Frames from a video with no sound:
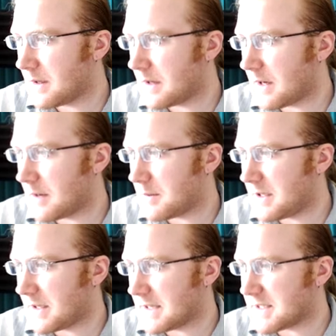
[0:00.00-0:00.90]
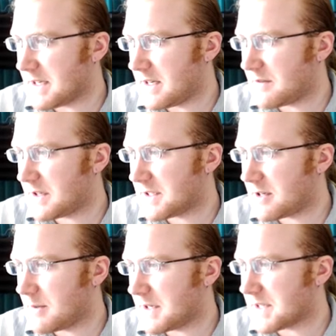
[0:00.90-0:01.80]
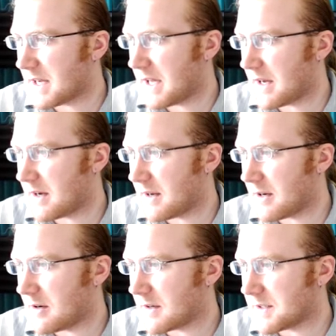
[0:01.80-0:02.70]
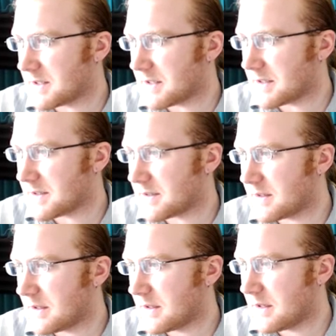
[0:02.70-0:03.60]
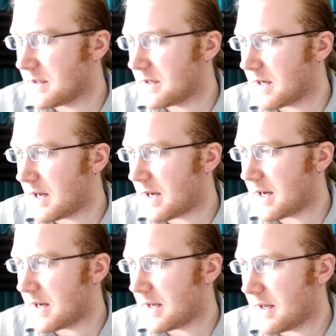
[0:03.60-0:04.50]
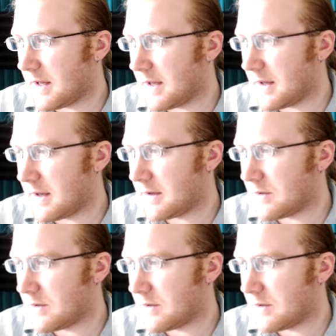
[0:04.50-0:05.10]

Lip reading: Like I said, he can fix here because I can't cut here because of this. Oh,